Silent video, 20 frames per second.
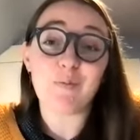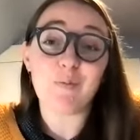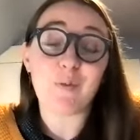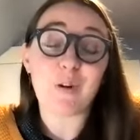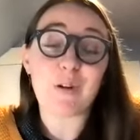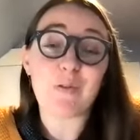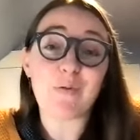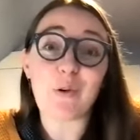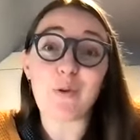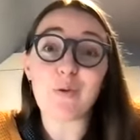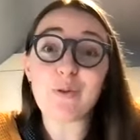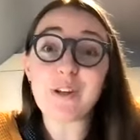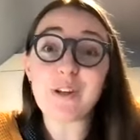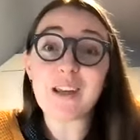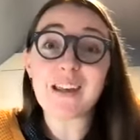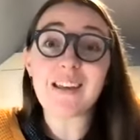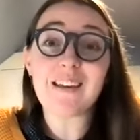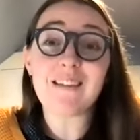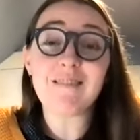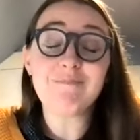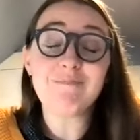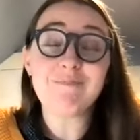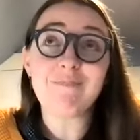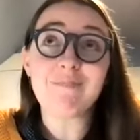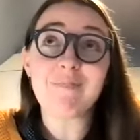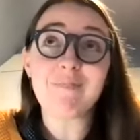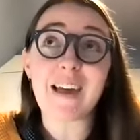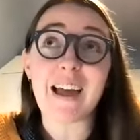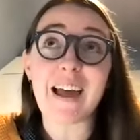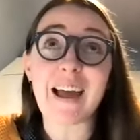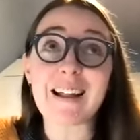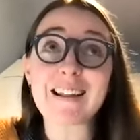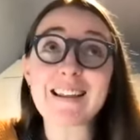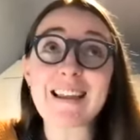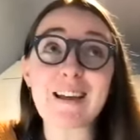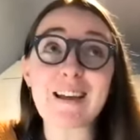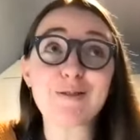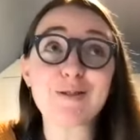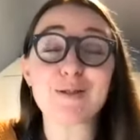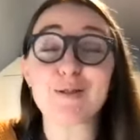we've only had
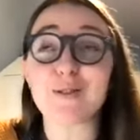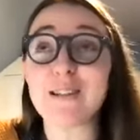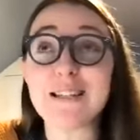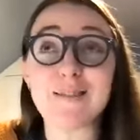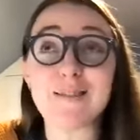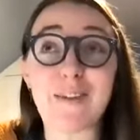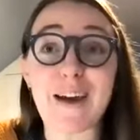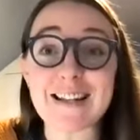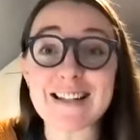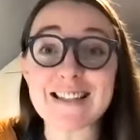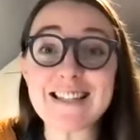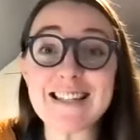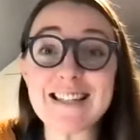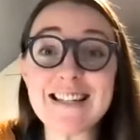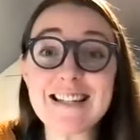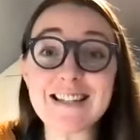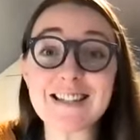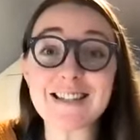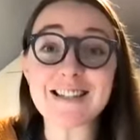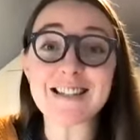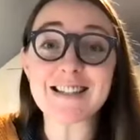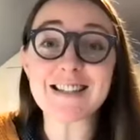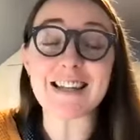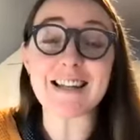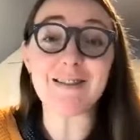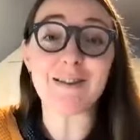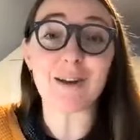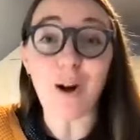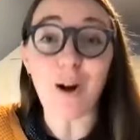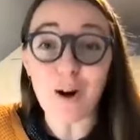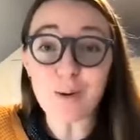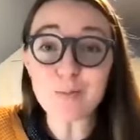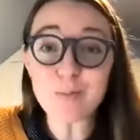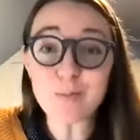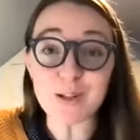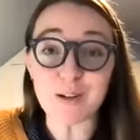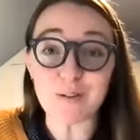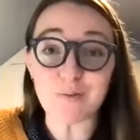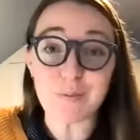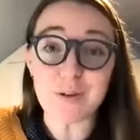the, these vaccines in the
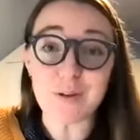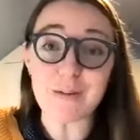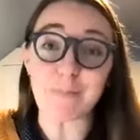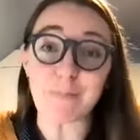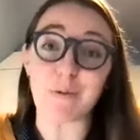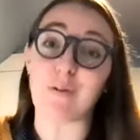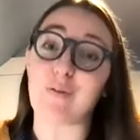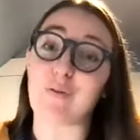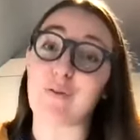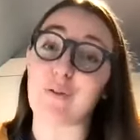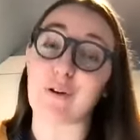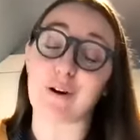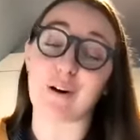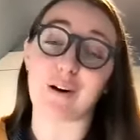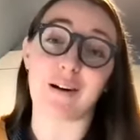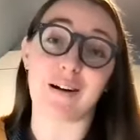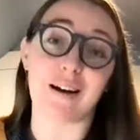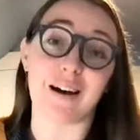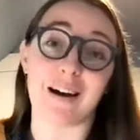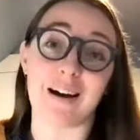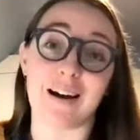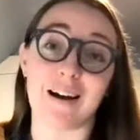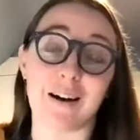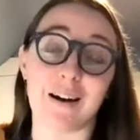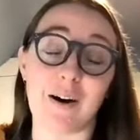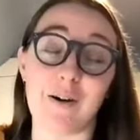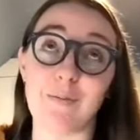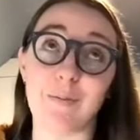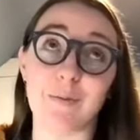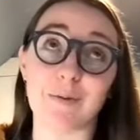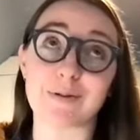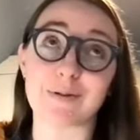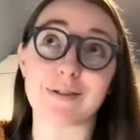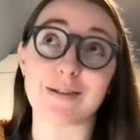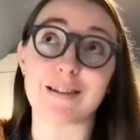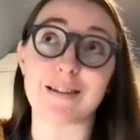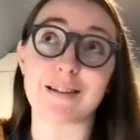arms of people for uh, almost,